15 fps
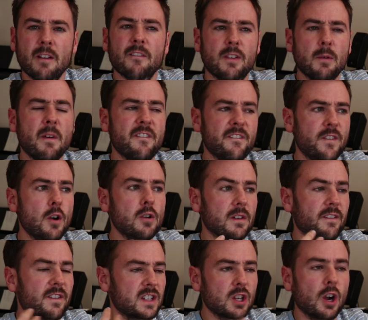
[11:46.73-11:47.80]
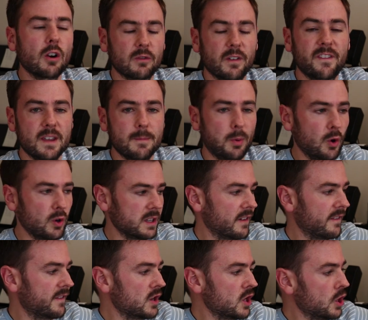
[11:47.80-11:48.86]
From a pho photography point
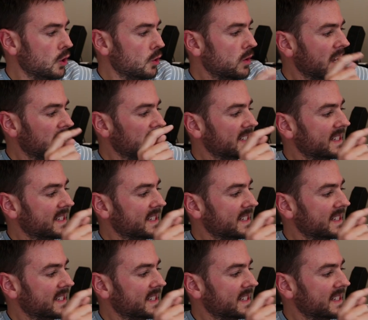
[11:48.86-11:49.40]
of view,